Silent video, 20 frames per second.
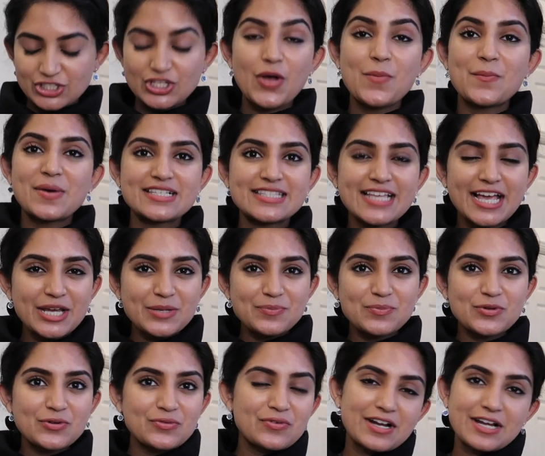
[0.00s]
So my second
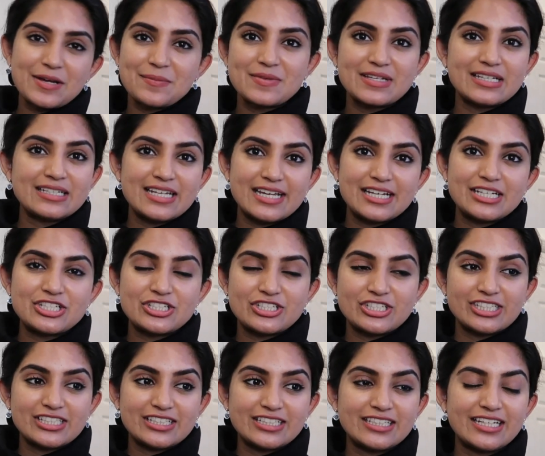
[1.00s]
book
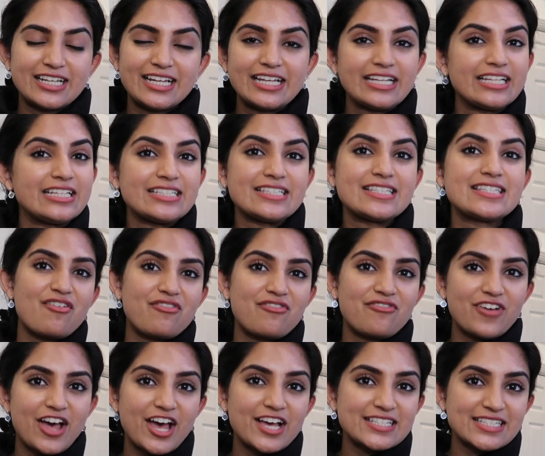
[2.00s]
recommendation is a
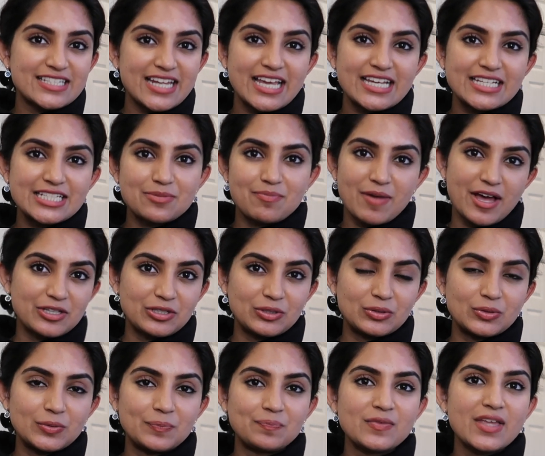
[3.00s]
first aid
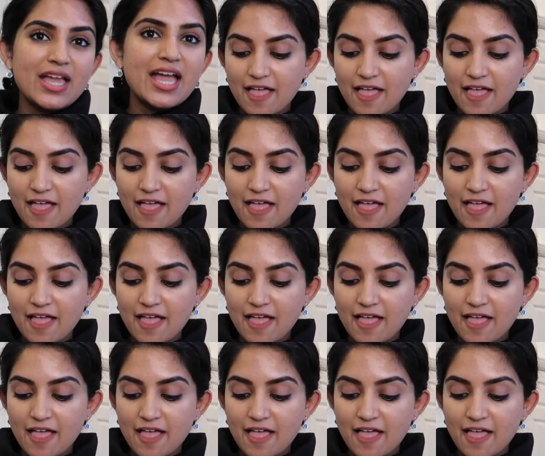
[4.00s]
manual,